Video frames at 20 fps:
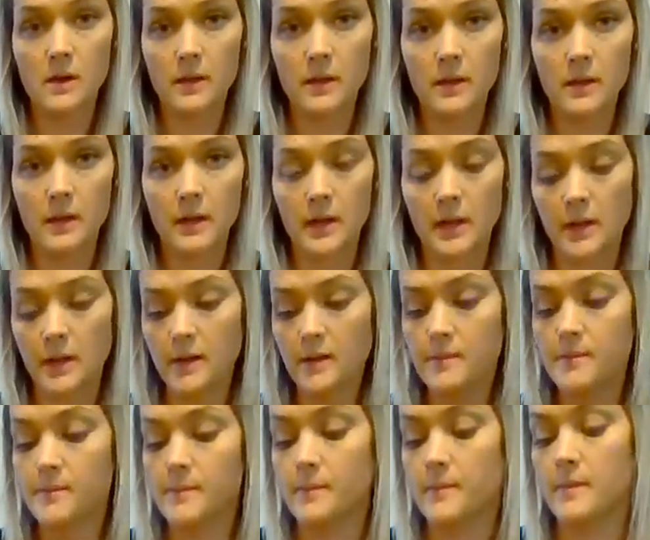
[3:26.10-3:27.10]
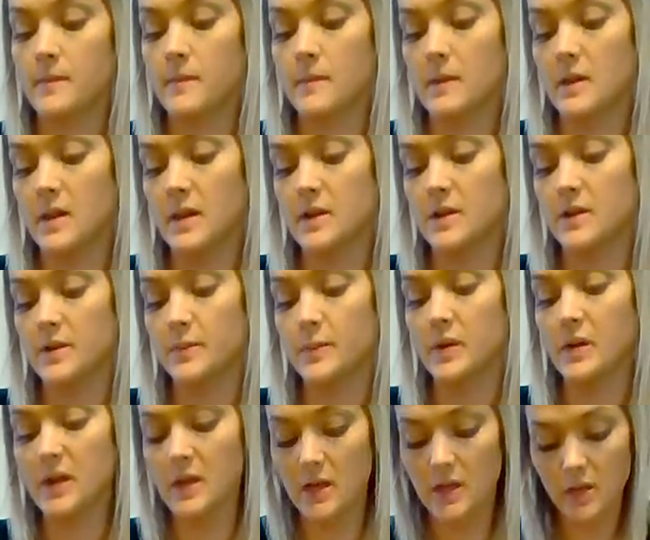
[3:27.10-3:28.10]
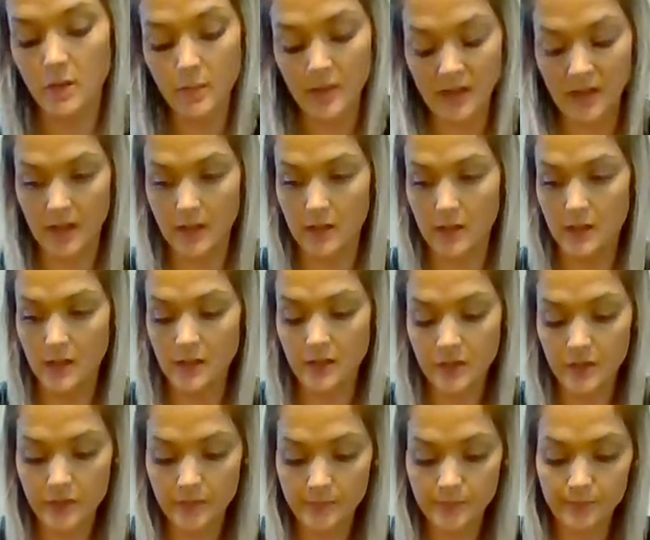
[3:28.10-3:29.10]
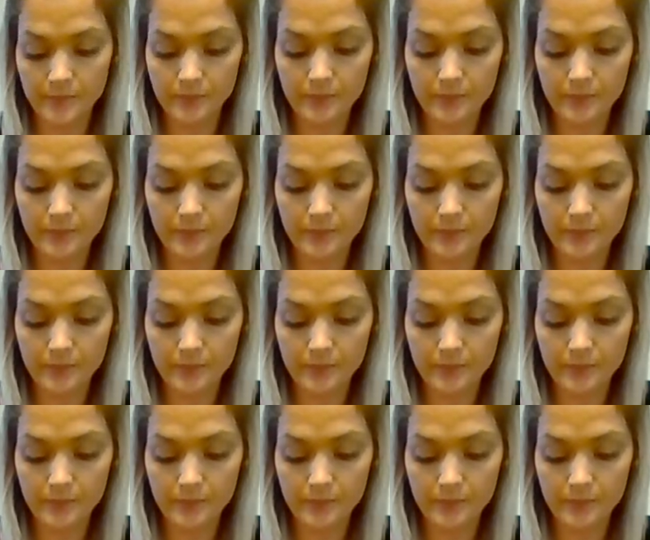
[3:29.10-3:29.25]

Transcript: There you go. And just put it in your baking dish.